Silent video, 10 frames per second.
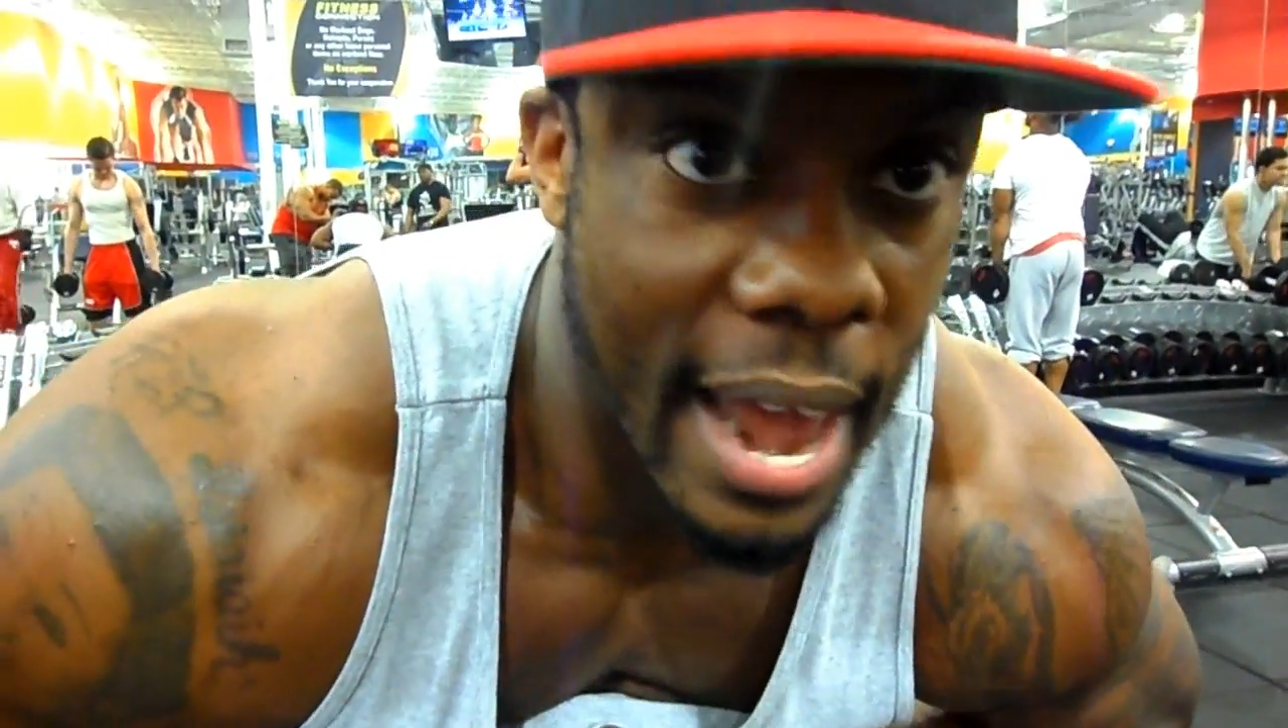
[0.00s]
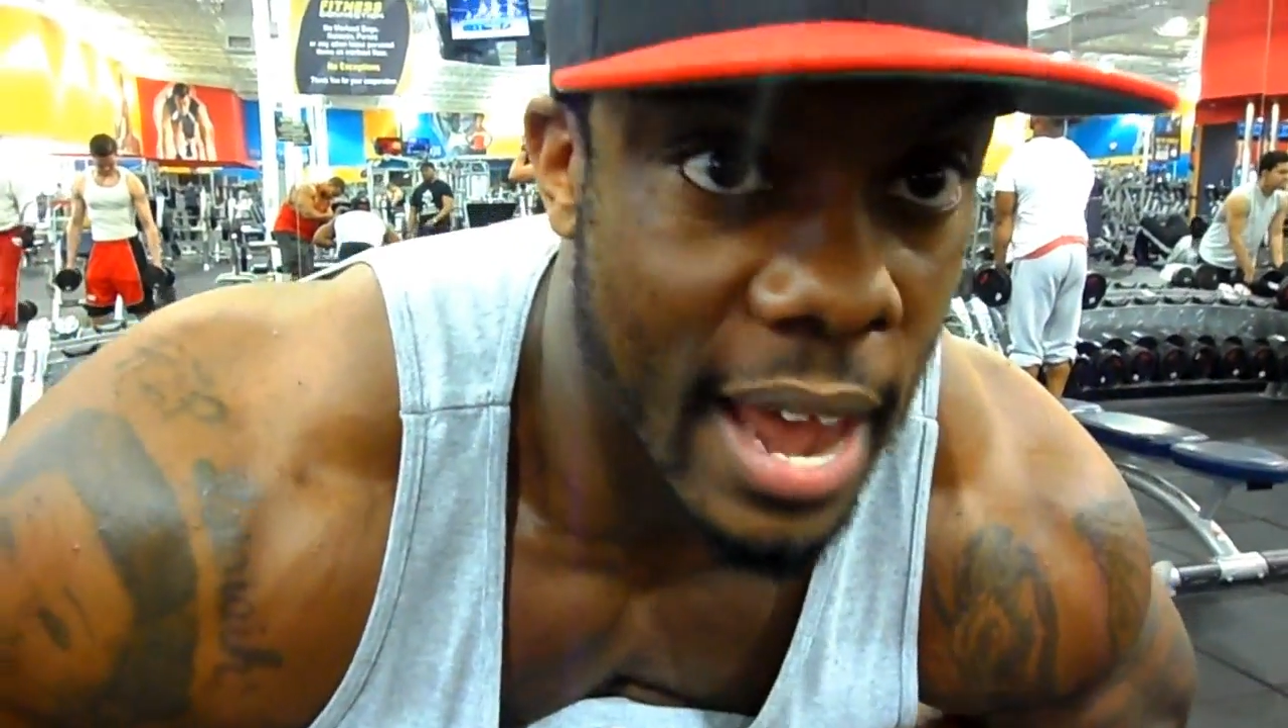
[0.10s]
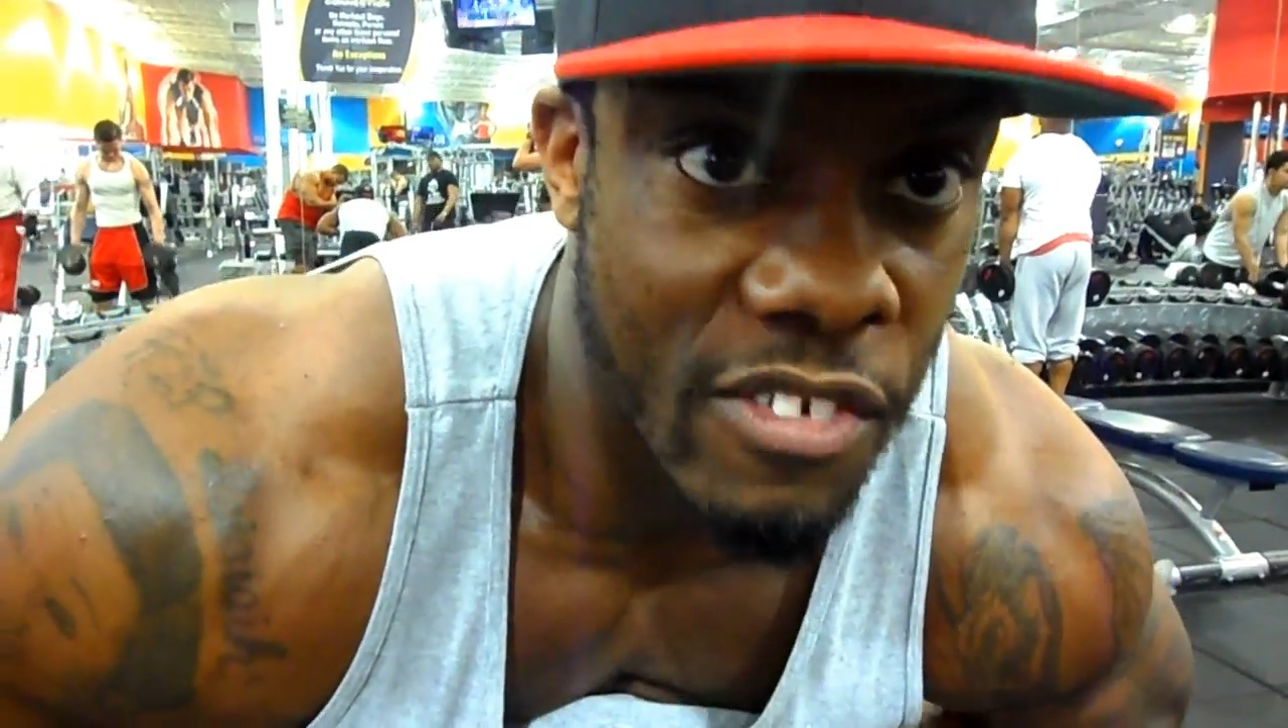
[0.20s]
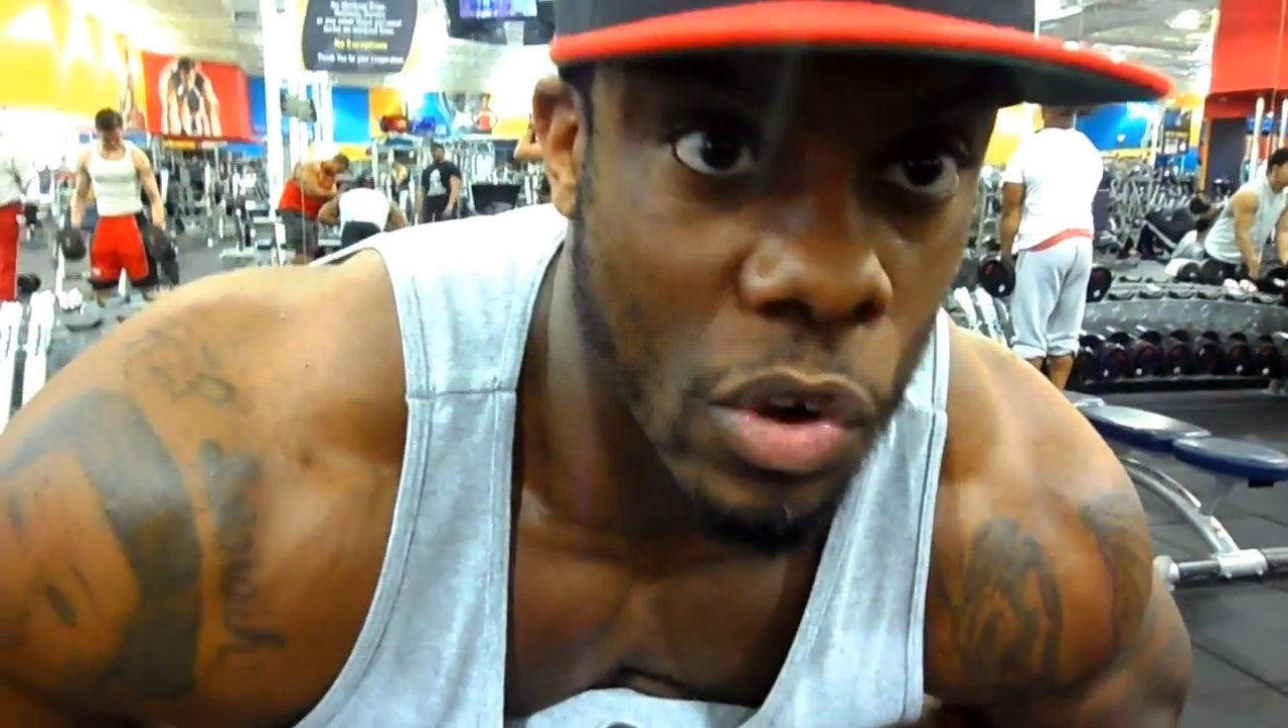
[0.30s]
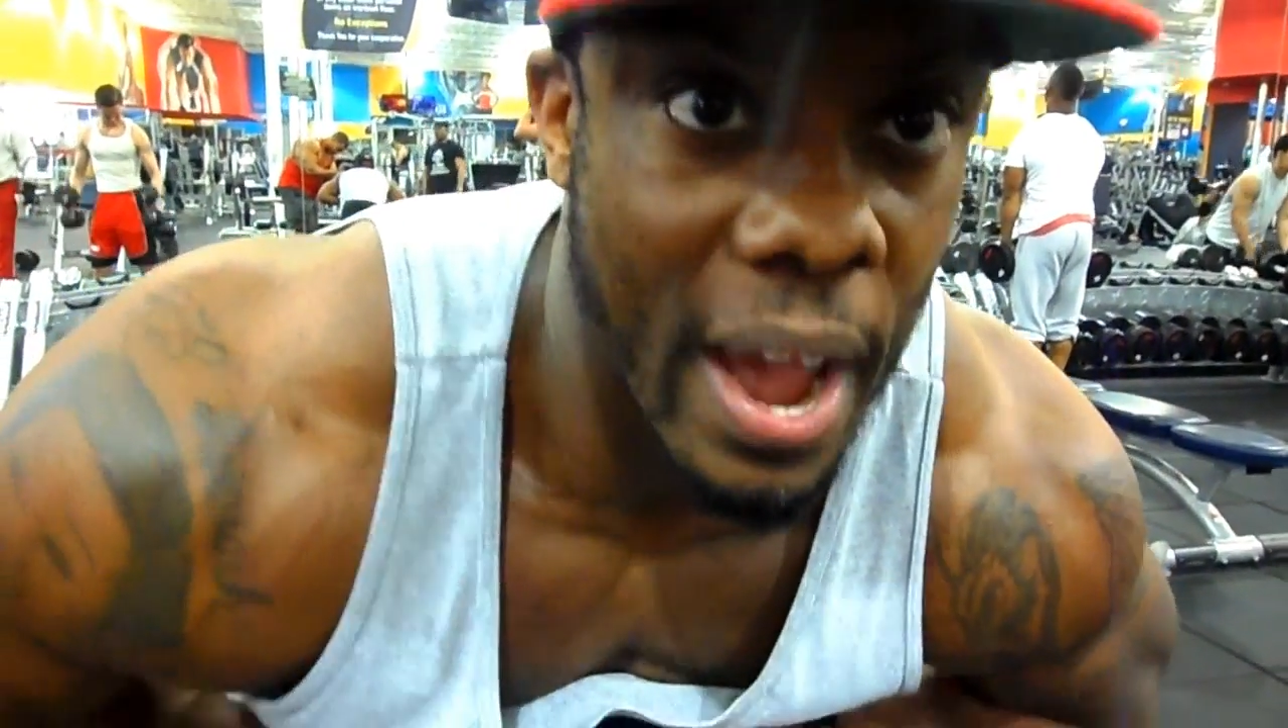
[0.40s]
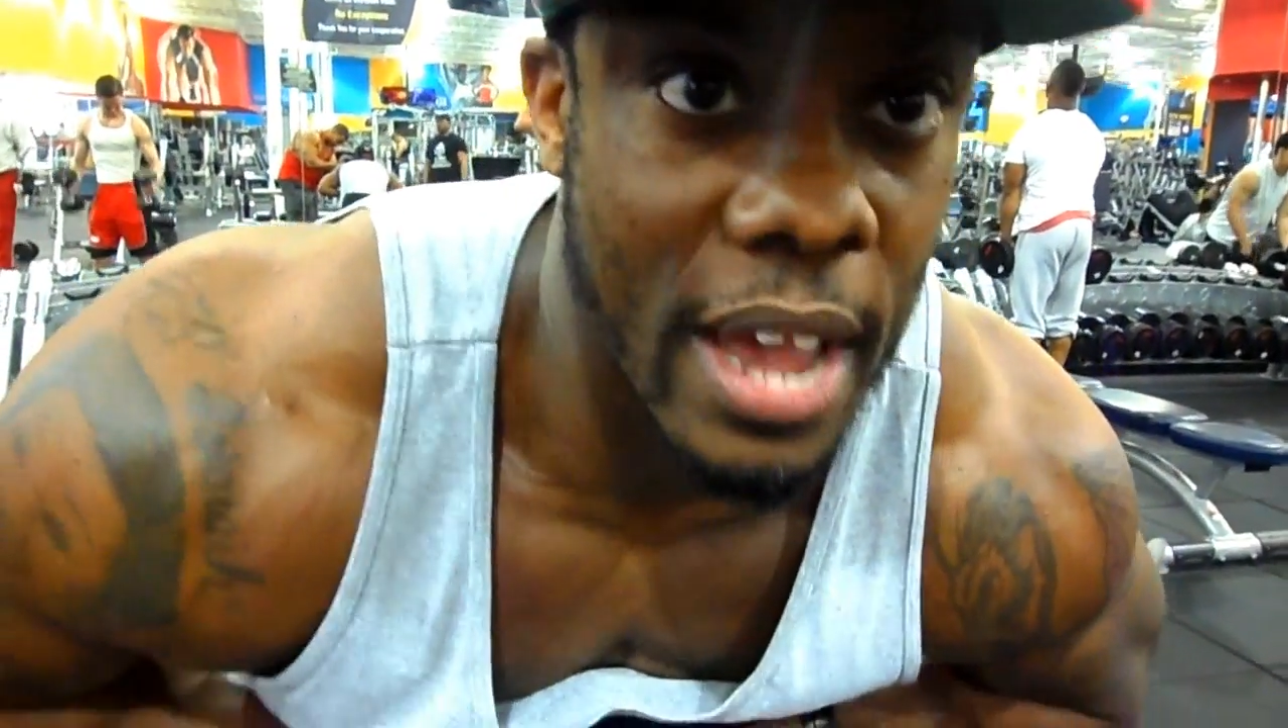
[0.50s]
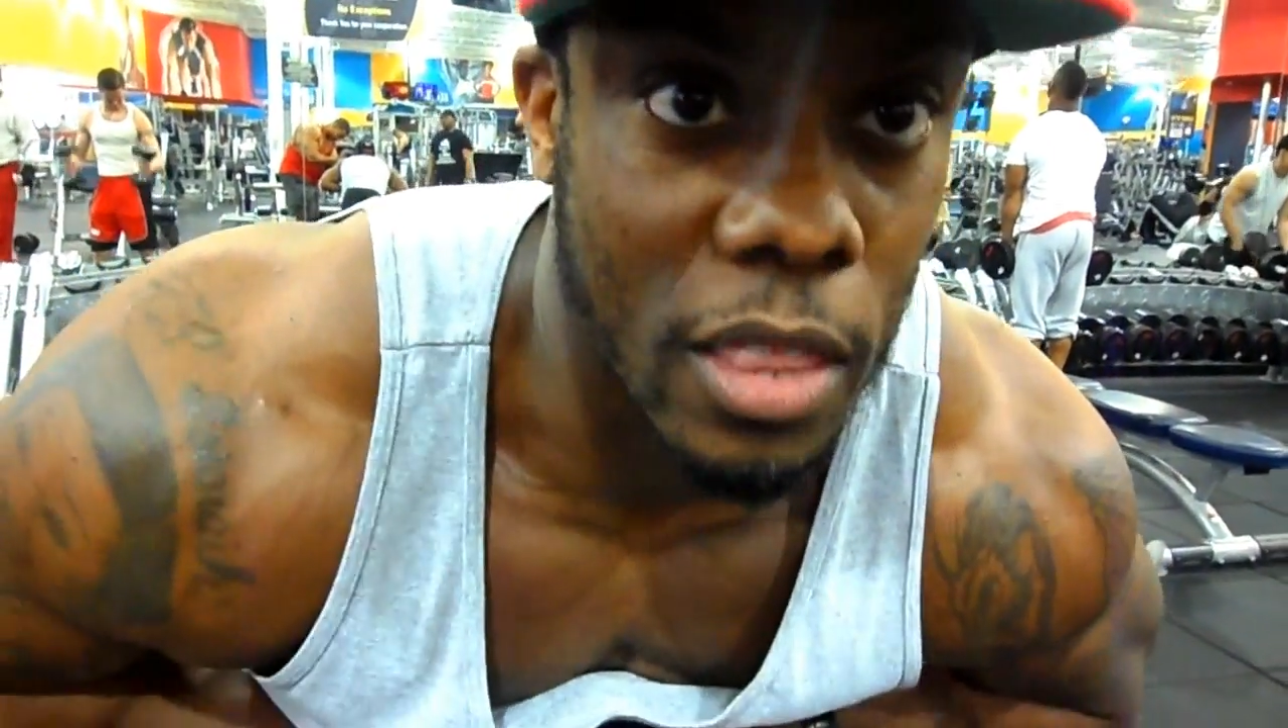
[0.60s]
of heavy weight.